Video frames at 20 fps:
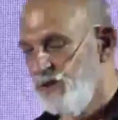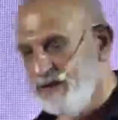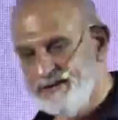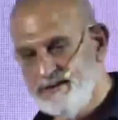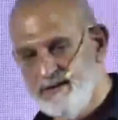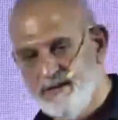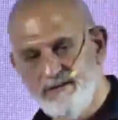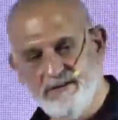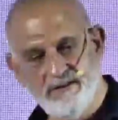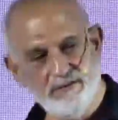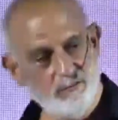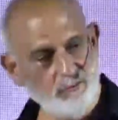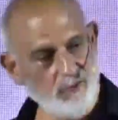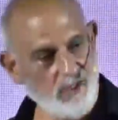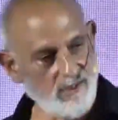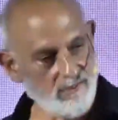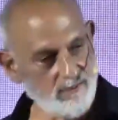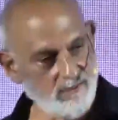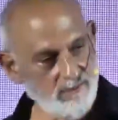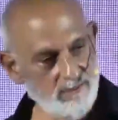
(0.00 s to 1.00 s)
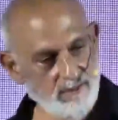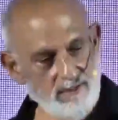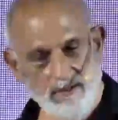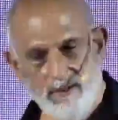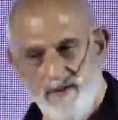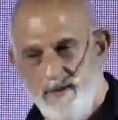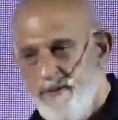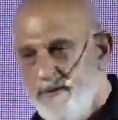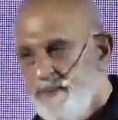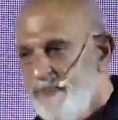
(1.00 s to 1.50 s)
a certain drug.
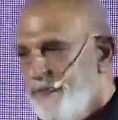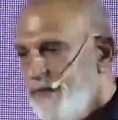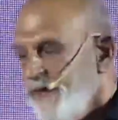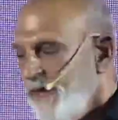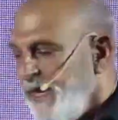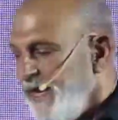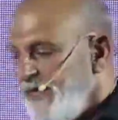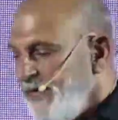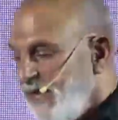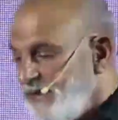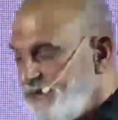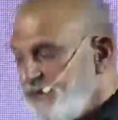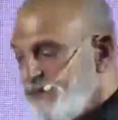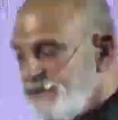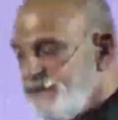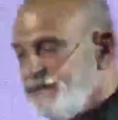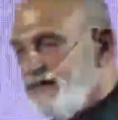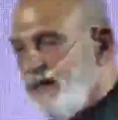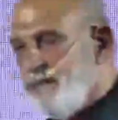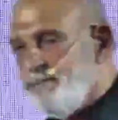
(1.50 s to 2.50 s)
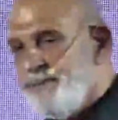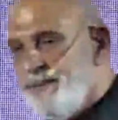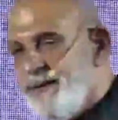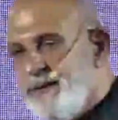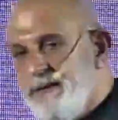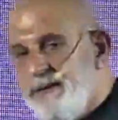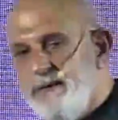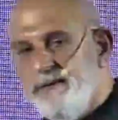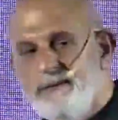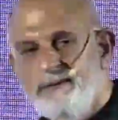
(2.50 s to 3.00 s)
Another
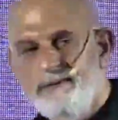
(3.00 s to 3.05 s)
example